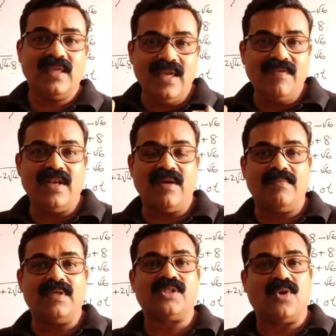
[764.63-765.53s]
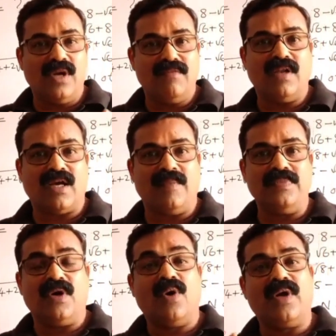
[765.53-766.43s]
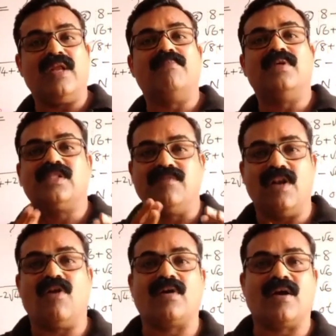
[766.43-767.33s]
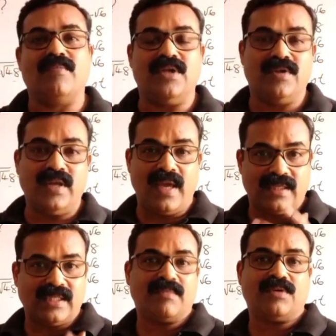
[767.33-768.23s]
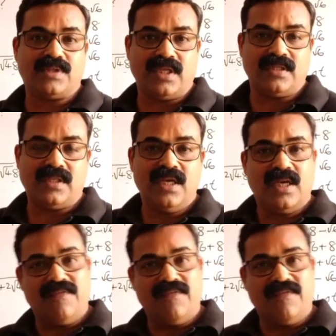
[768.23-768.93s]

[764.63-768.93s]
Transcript: even numbers only will come, odd numbers will not come in your exam questions.